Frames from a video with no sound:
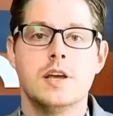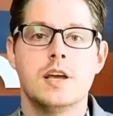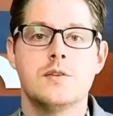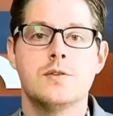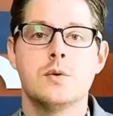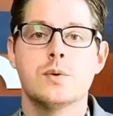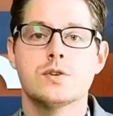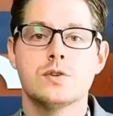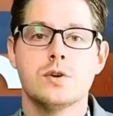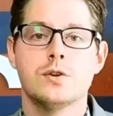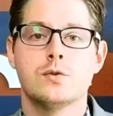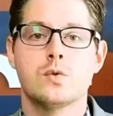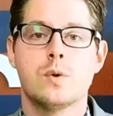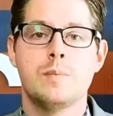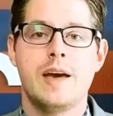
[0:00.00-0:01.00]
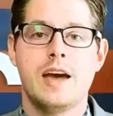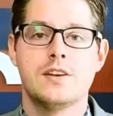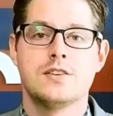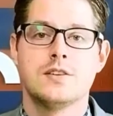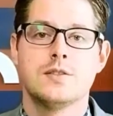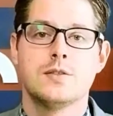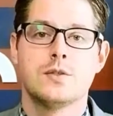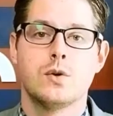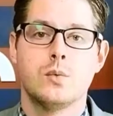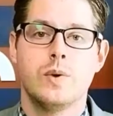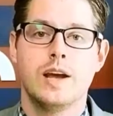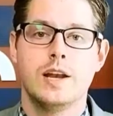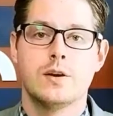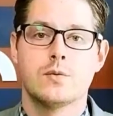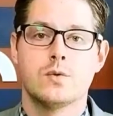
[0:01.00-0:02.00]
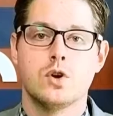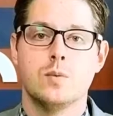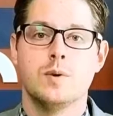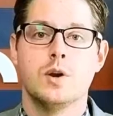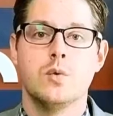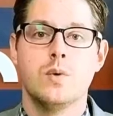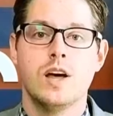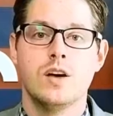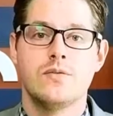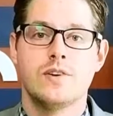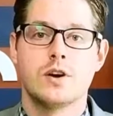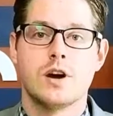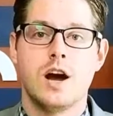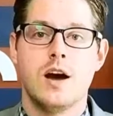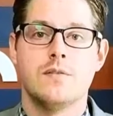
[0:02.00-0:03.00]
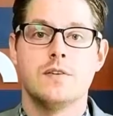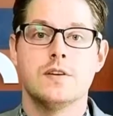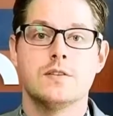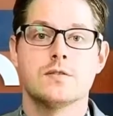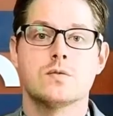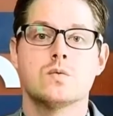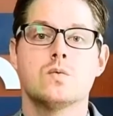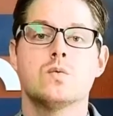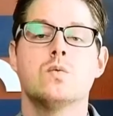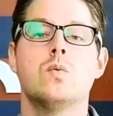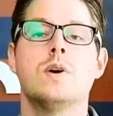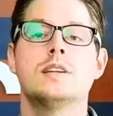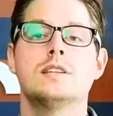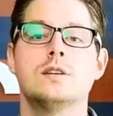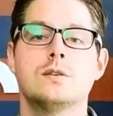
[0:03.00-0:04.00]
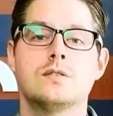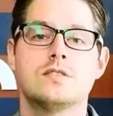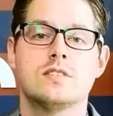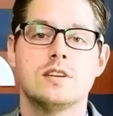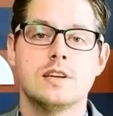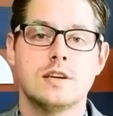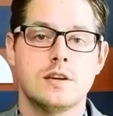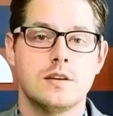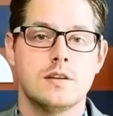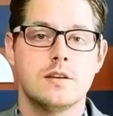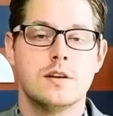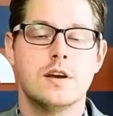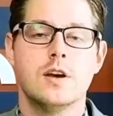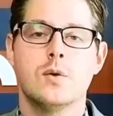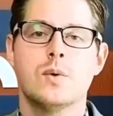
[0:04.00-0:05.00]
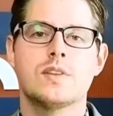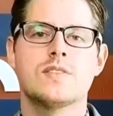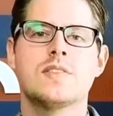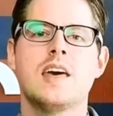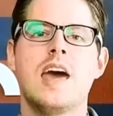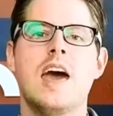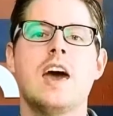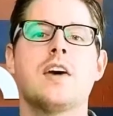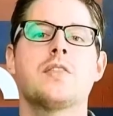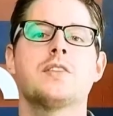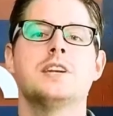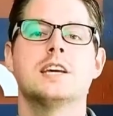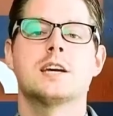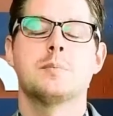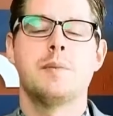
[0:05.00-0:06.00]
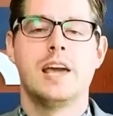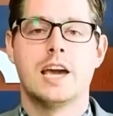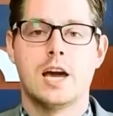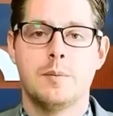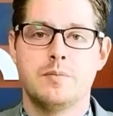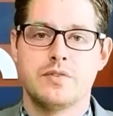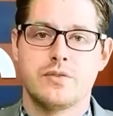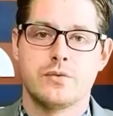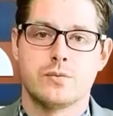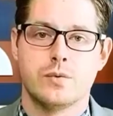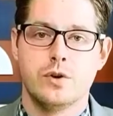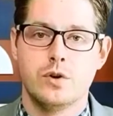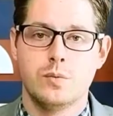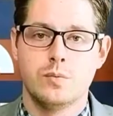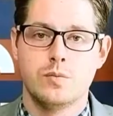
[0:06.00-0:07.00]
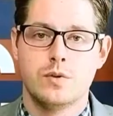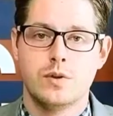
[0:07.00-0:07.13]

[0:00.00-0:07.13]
If you were told to imagine the waiting room in a welfare office, what do you see? What's the ethnic makeup of the room?